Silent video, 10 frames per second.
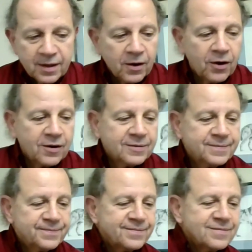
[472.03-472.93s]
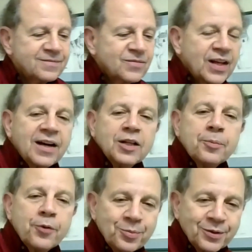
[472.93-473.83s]
or the color
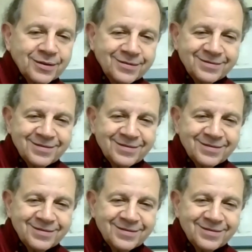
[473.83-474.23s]
purple,